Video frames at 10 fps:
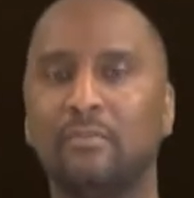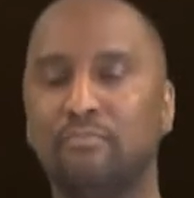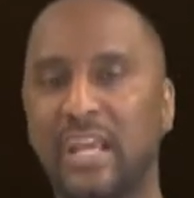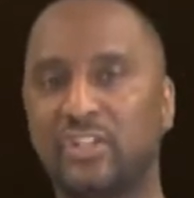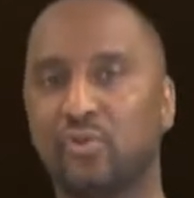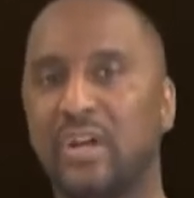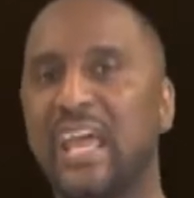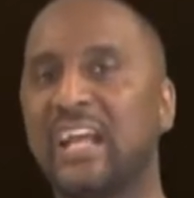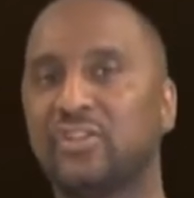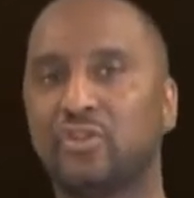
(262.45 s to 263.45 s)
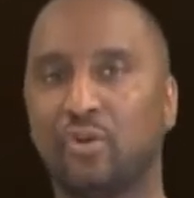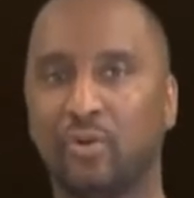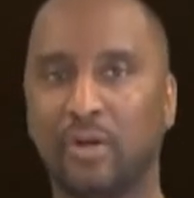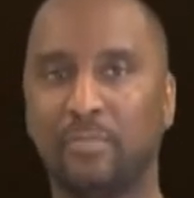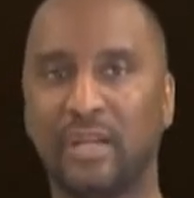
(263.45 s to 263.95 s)
based on
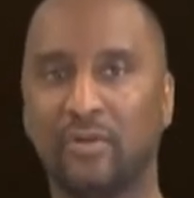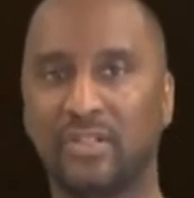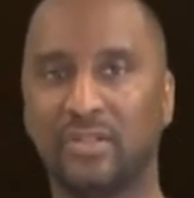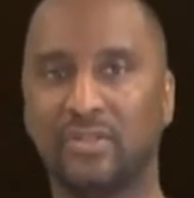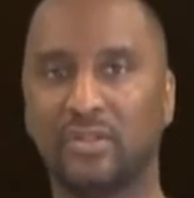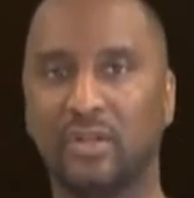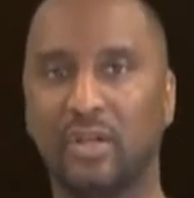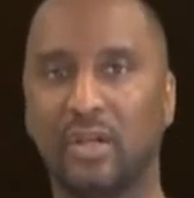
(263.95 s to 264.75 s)
external appearances.